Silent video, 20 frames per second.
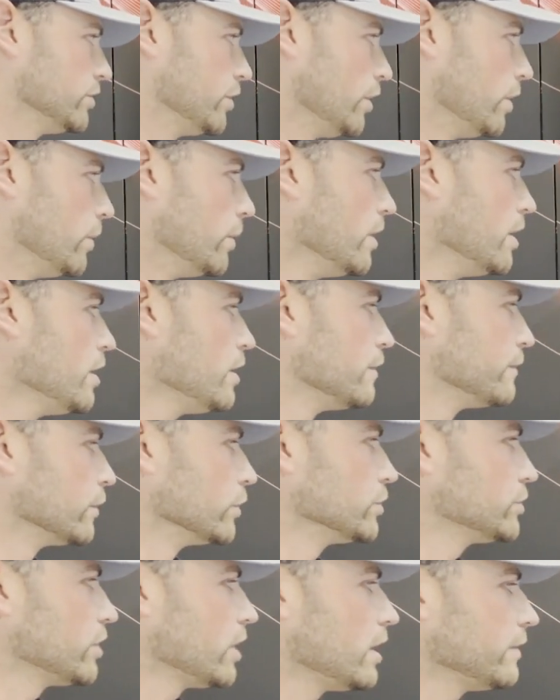So
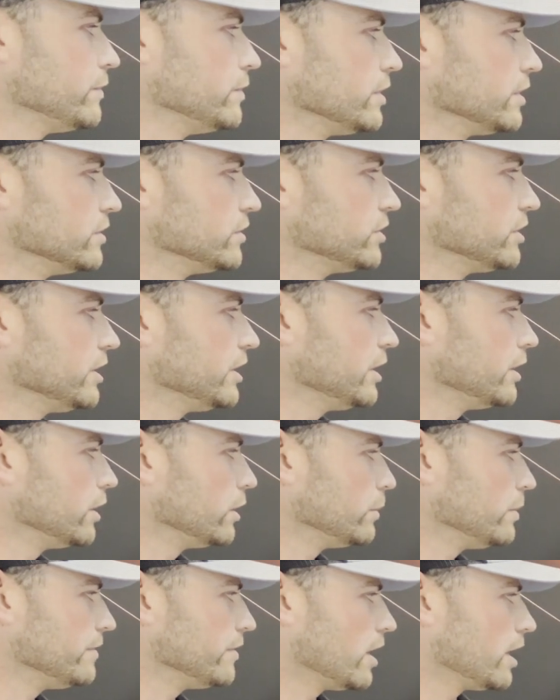first off, you can see
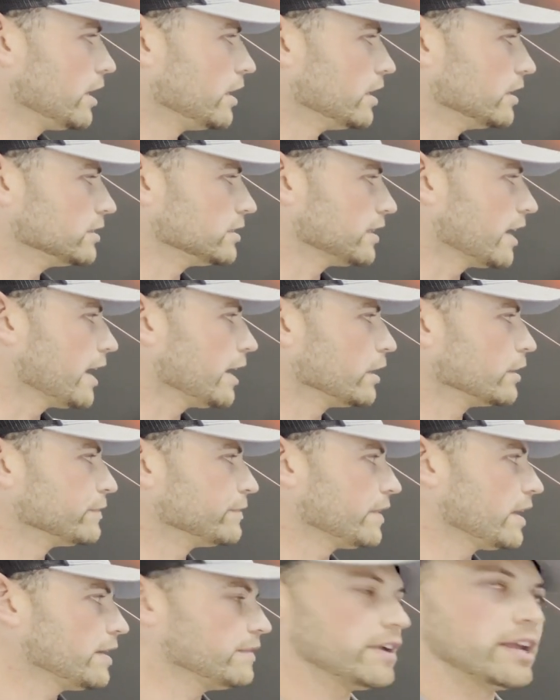here we've got a Steiger
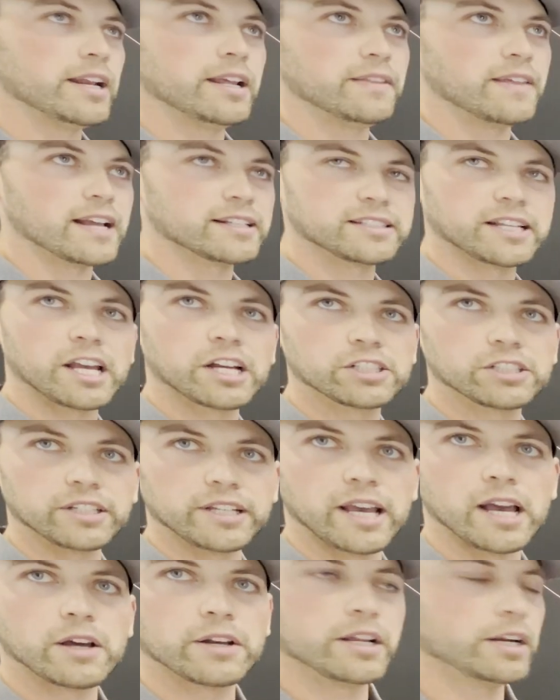580. That's
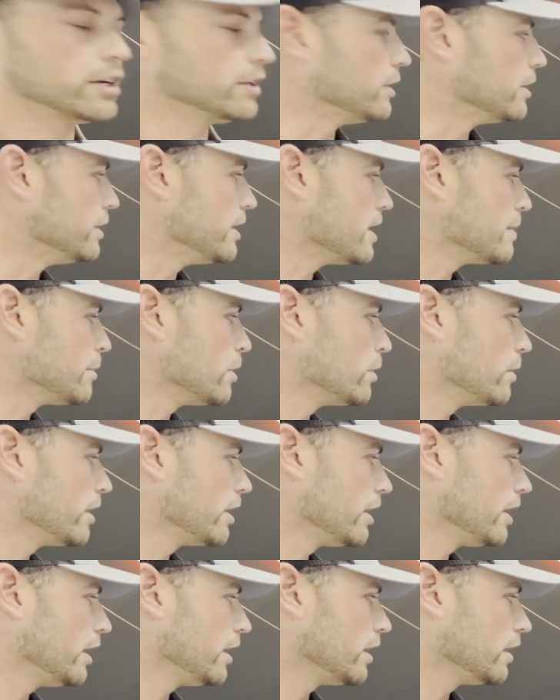actually out here in the demo
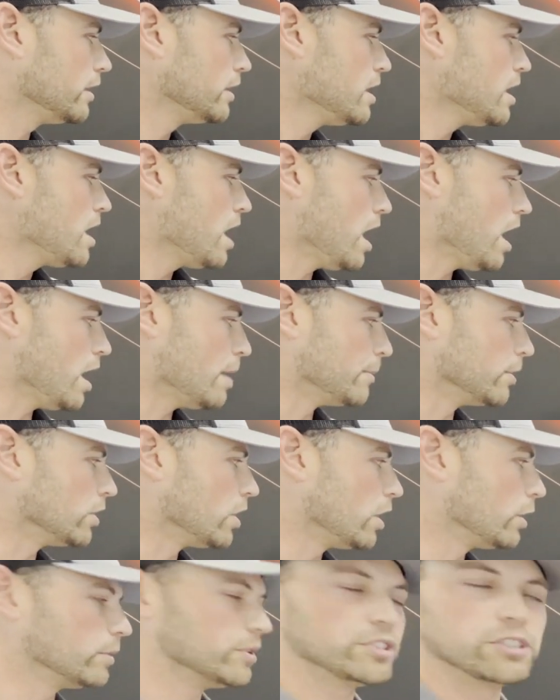area,
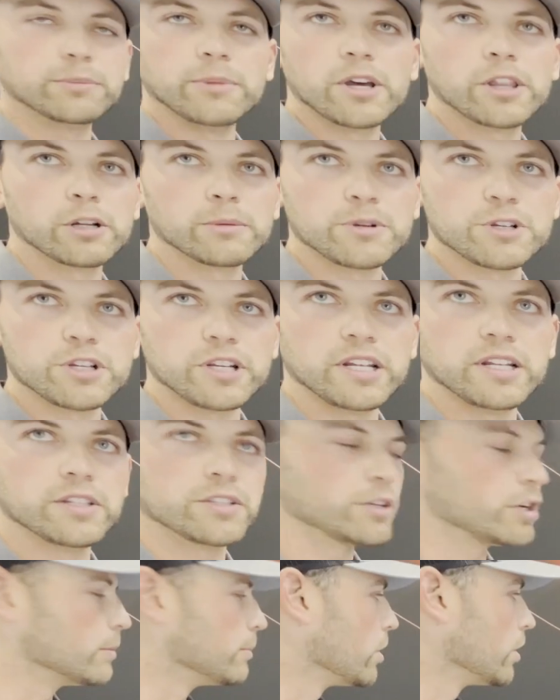along with some other
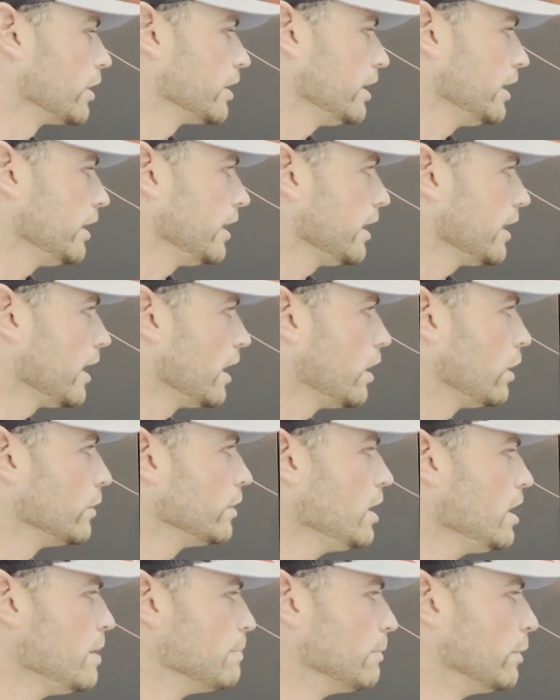machines in our marketing account.
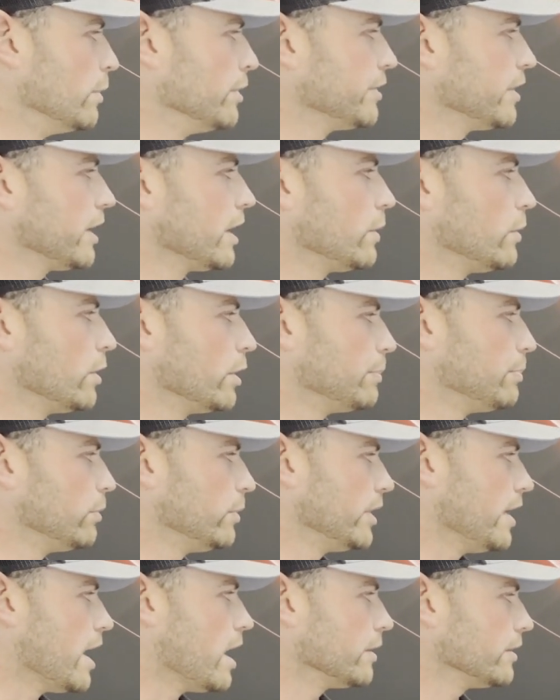But one thing I want to
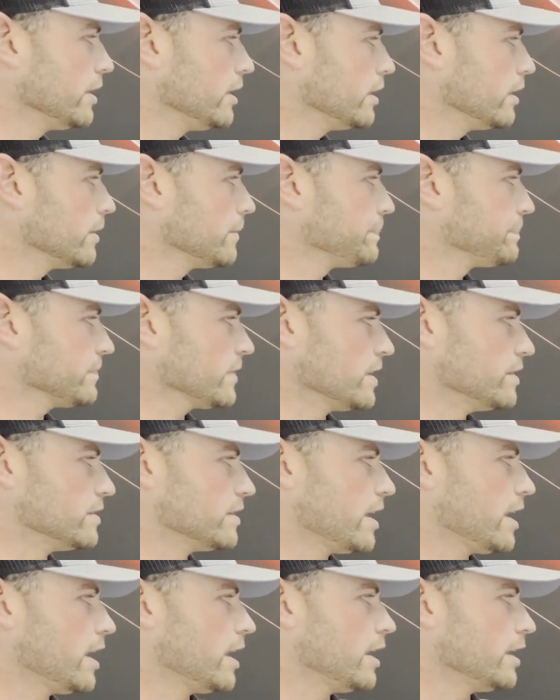point out here is
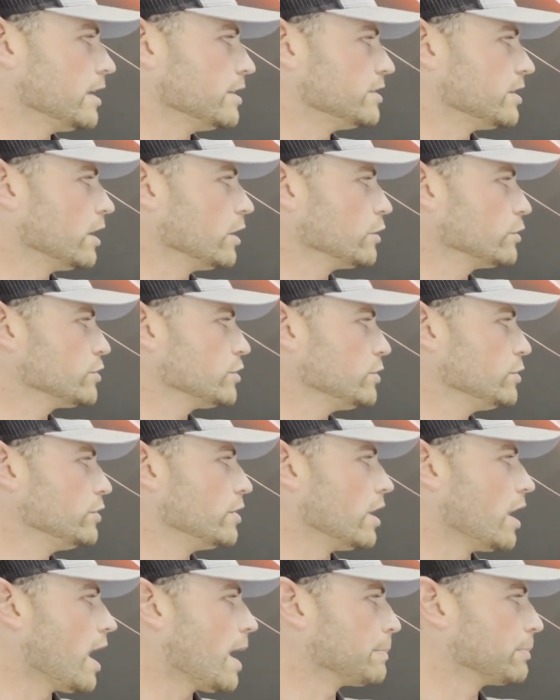that it tells you
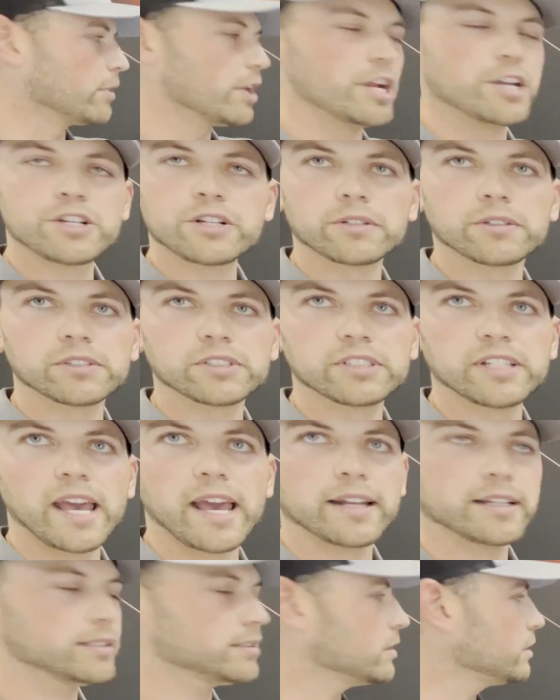the operational
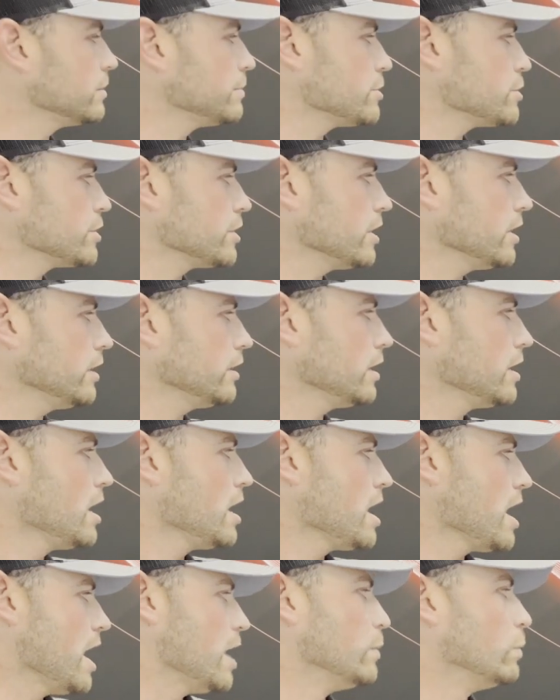status of the machine
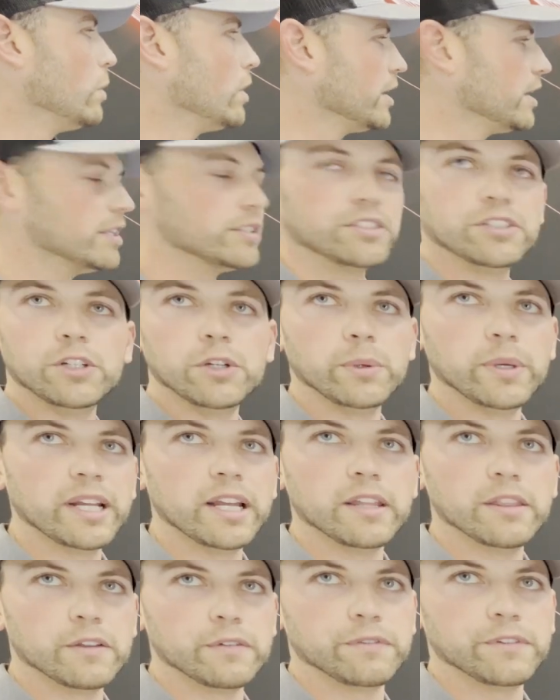and what it's
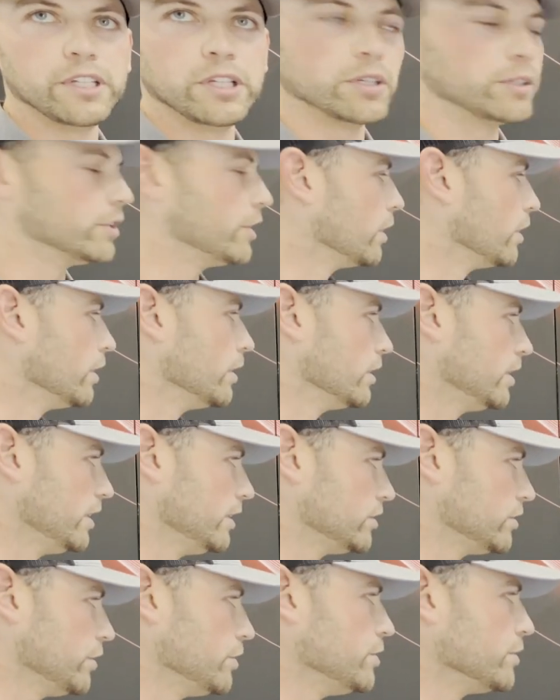doing in the field
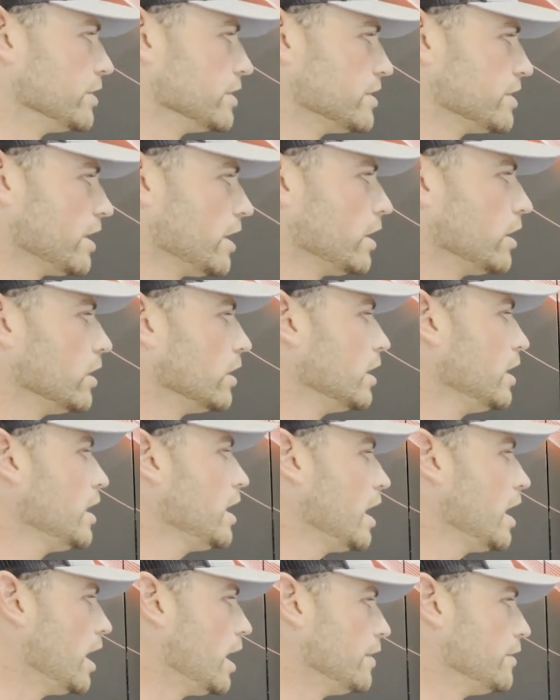currently. So you can tell
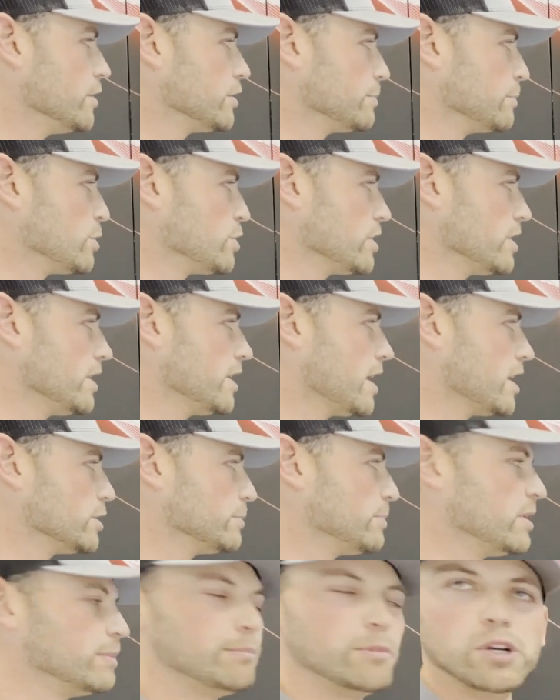this machine
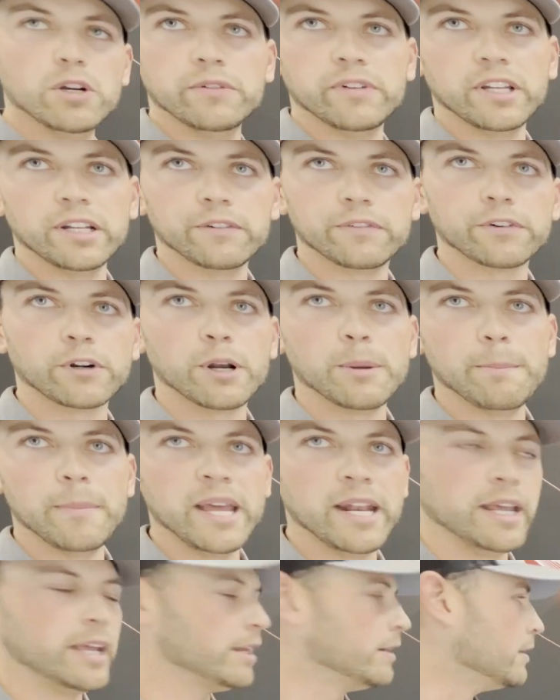has been moving for a
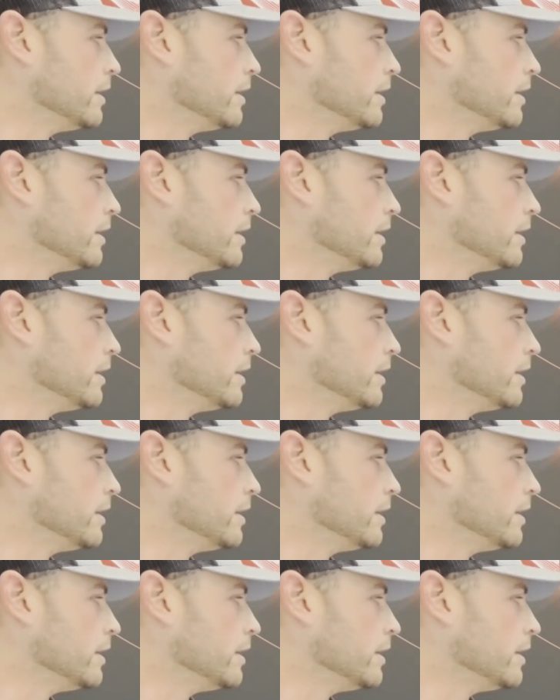minute